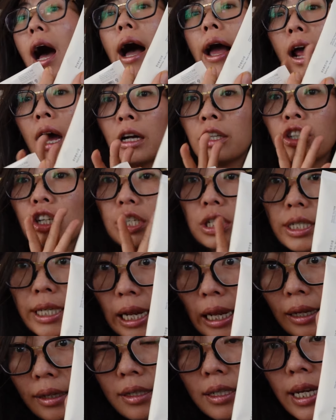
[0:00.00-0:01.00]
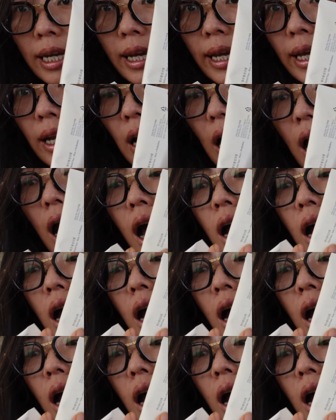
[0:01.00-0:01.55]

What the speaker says: I understand it.